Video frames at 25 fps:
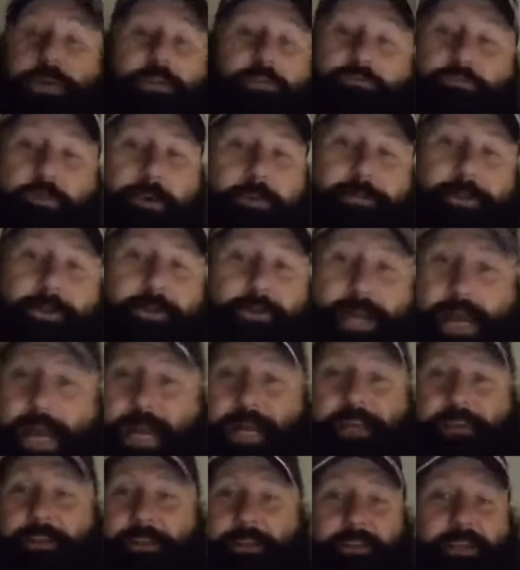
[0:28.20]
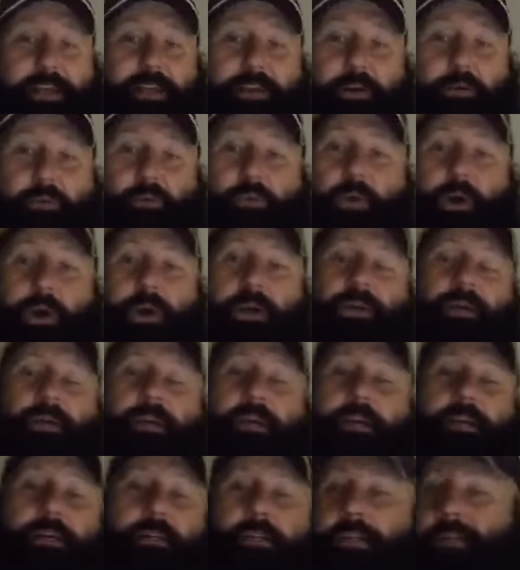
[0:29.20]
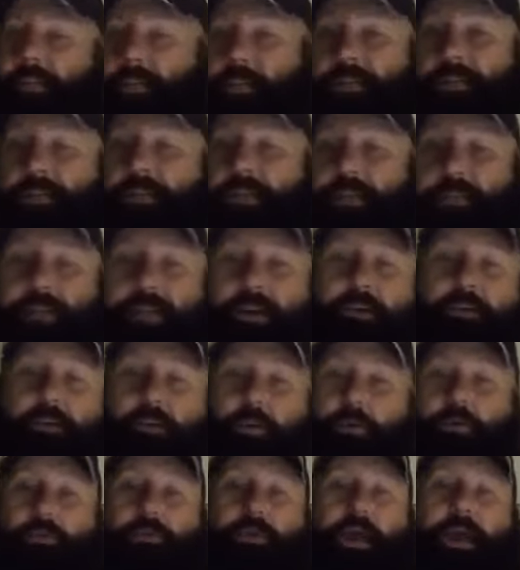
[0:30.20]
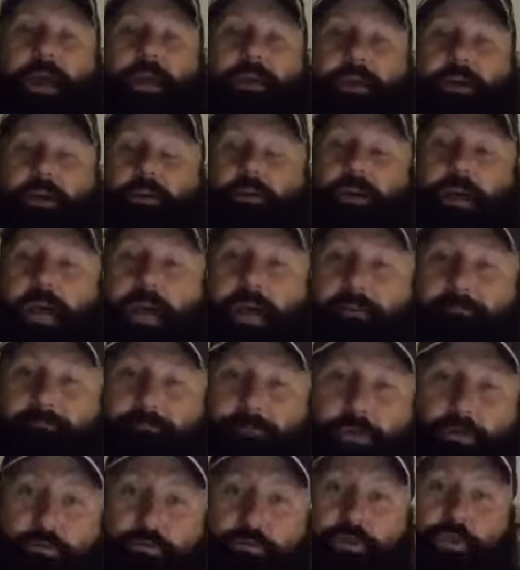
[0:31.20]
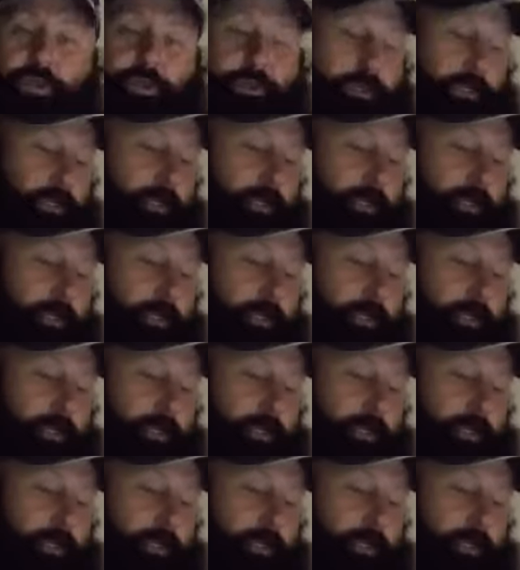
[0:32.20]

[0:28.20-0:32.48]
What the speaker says: contribute anything. They don't work. They just sit there and hold their hand out and mooch.